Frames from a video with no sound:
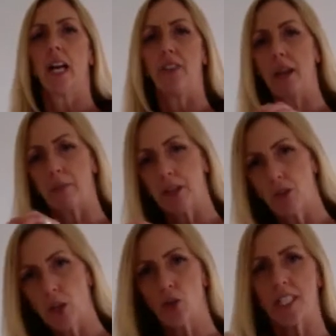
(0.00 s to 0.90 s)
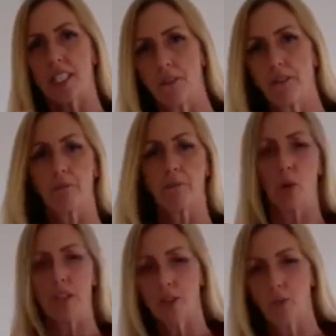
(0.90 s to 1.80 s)
and then I'm going to address different
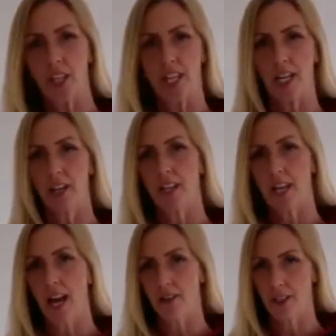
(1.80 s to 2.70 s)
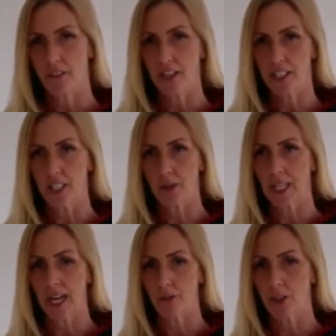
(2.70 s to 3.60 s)
points within it at the end, if that's
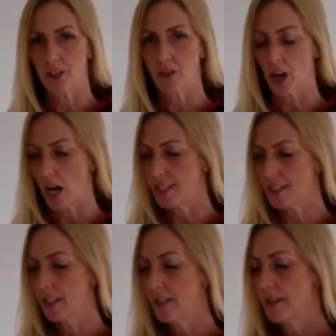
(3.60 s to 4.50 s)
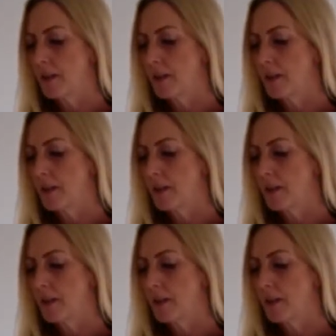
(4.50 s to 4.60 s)
okay with you guys.